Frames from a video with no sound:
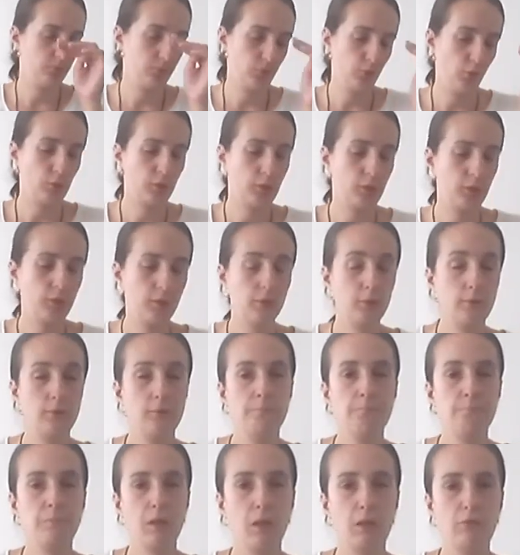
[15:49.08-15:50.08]
talking,
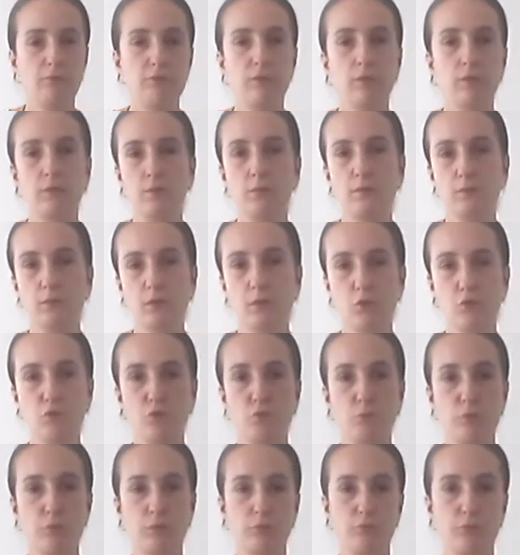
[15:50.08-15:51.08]
having a
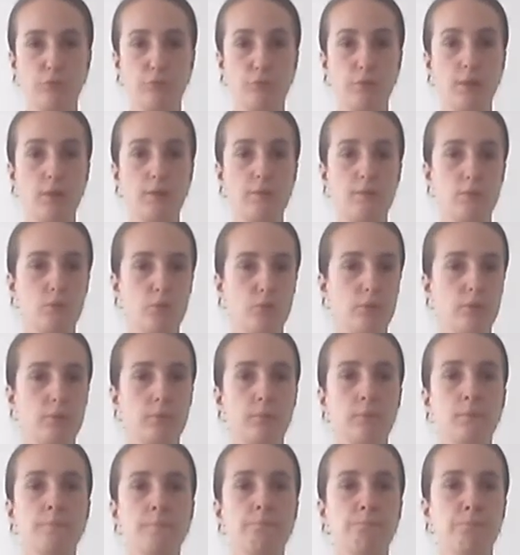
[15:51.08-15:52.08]
discussion with a friend
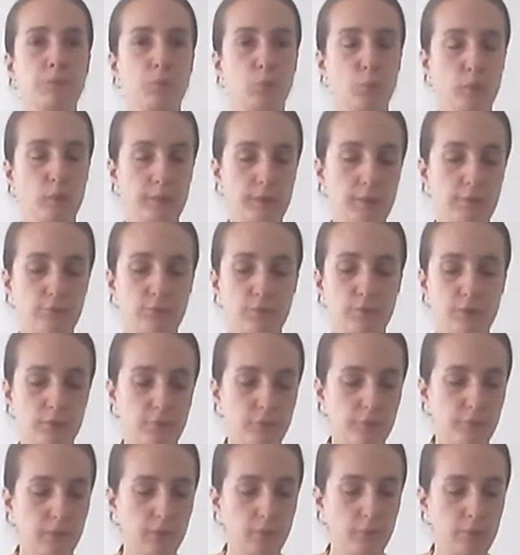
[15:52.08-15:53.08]
or whatever
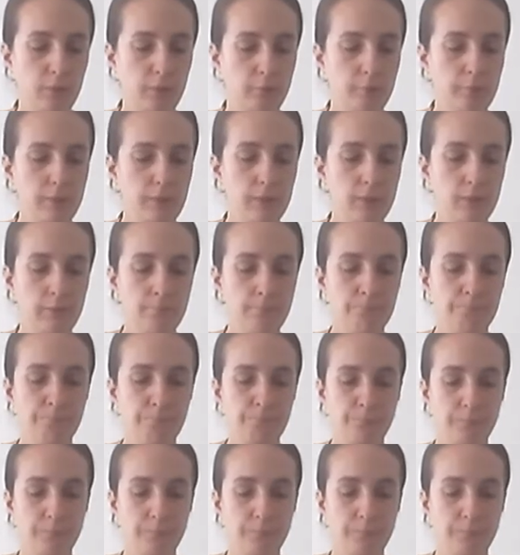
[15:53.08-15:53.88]
the fear may be,